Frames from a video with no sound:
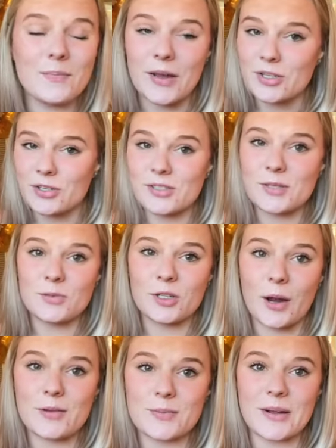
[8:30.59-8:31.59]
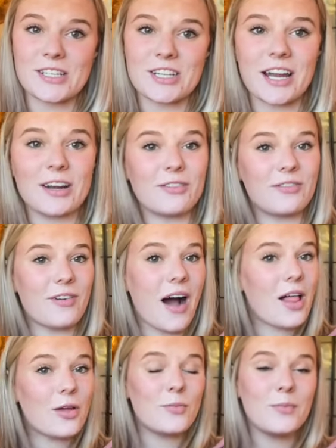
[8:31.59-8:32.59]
Make sure to subscribe to my channel. Follow